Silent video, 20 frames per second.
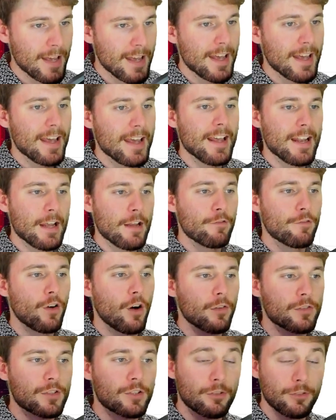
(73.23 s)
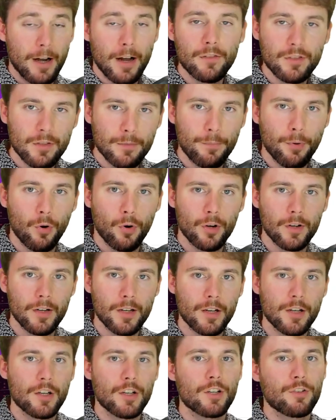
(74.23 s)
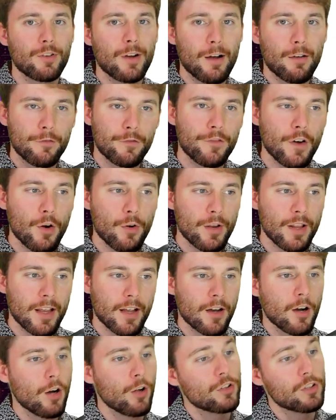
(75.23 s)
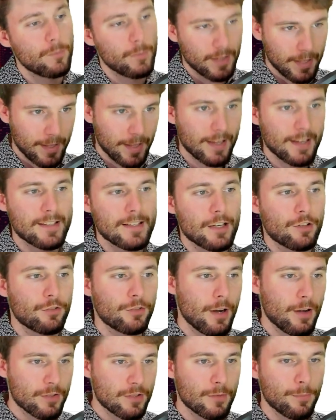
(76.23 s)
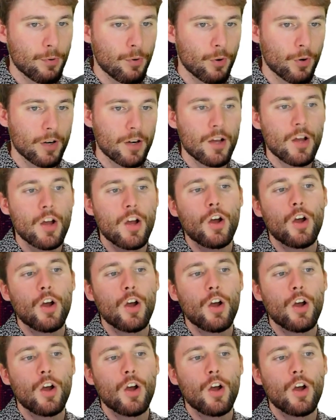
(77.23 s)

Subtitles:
it involves crowd support, crowd voting, ultimately, like I said, crowd support,